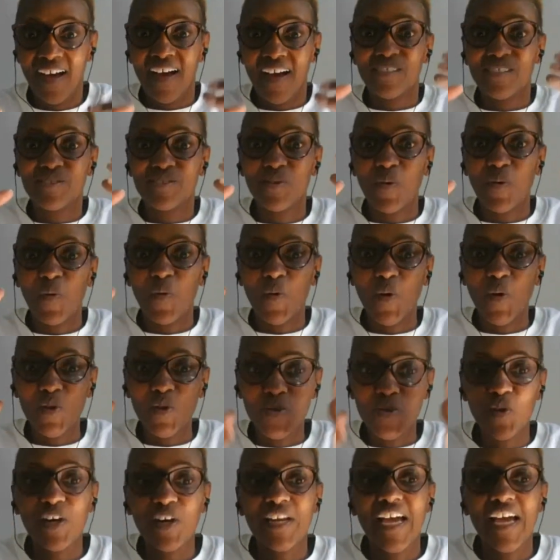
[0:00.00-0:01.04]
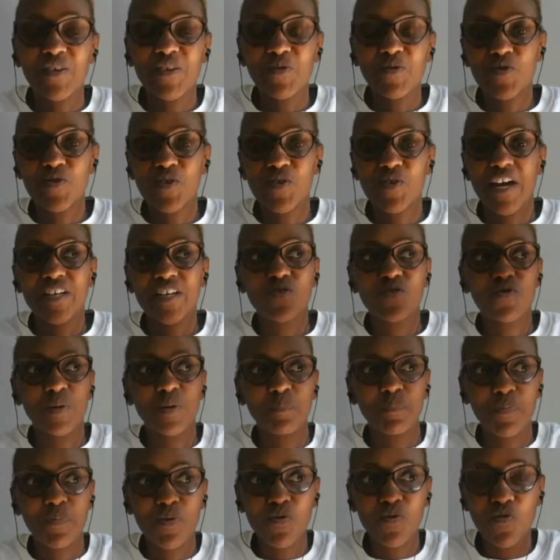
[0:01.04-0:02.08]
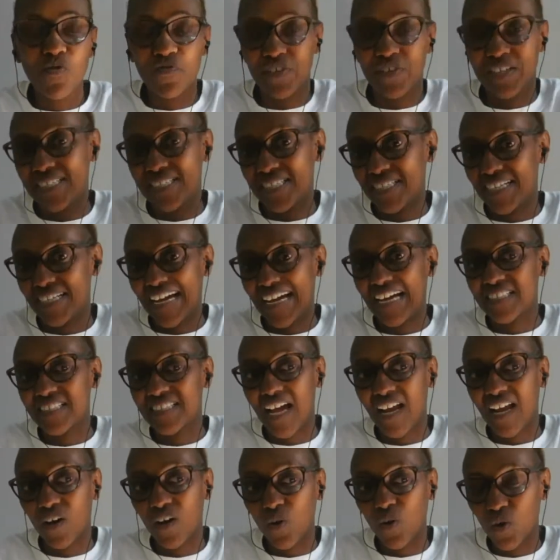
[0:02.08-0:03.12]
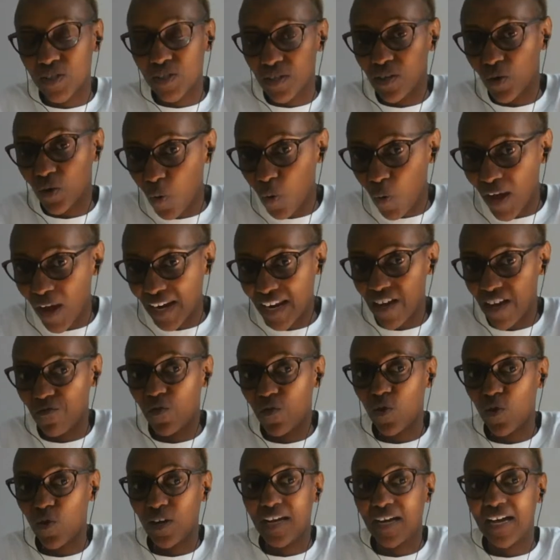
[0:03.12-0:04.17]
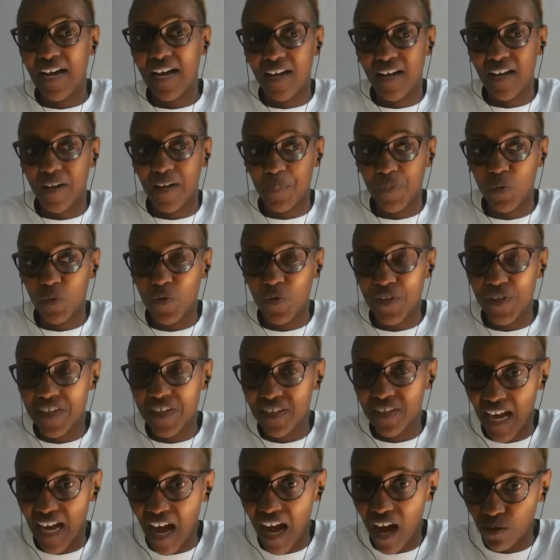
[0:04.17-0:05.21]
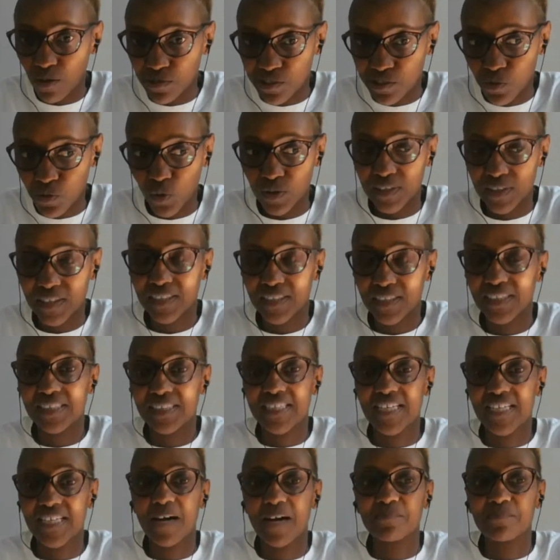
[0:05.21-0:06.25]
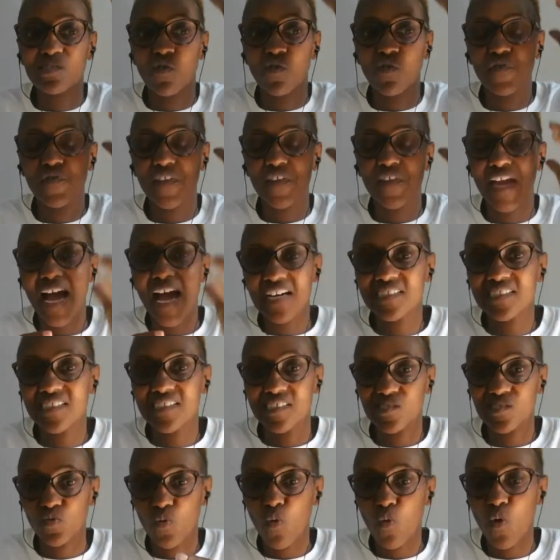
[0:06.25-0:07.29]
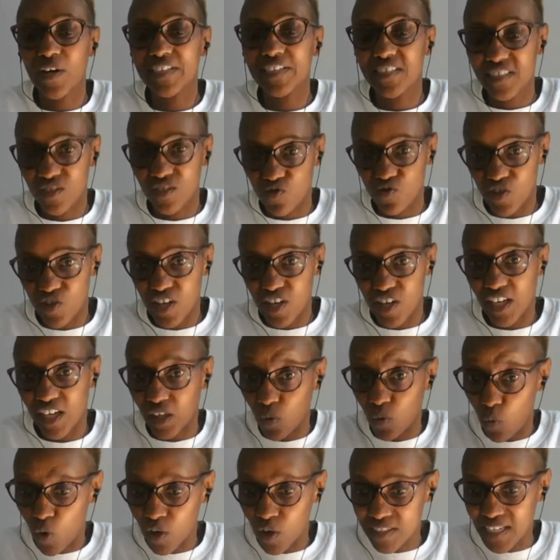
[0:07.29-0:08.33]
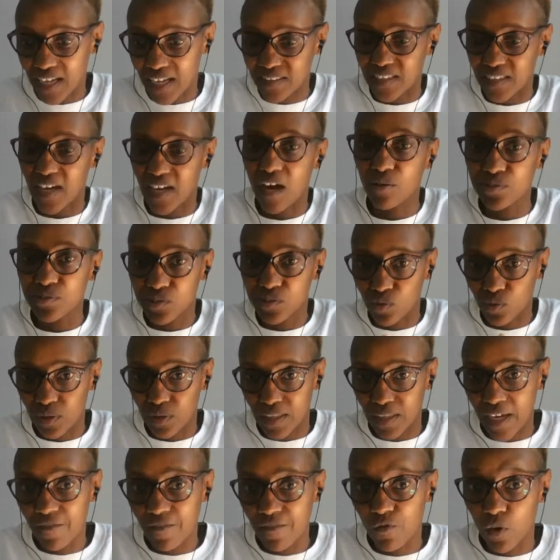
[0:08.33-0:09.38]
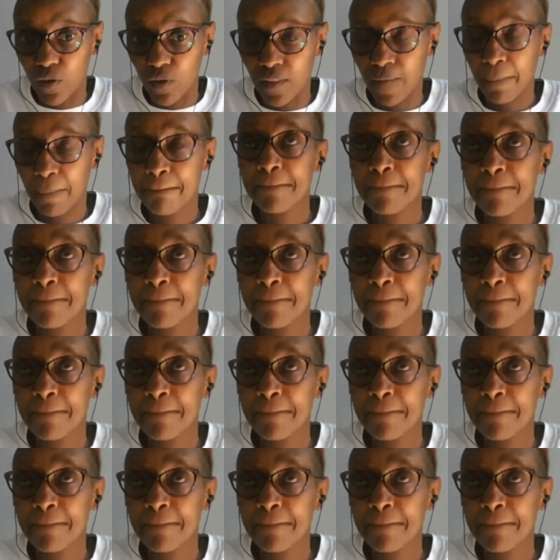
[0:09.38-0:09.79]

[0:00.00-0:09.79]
So not only are you trying to improve it at a lot lower level within the household in terms of the access to quality drinking water at the household level,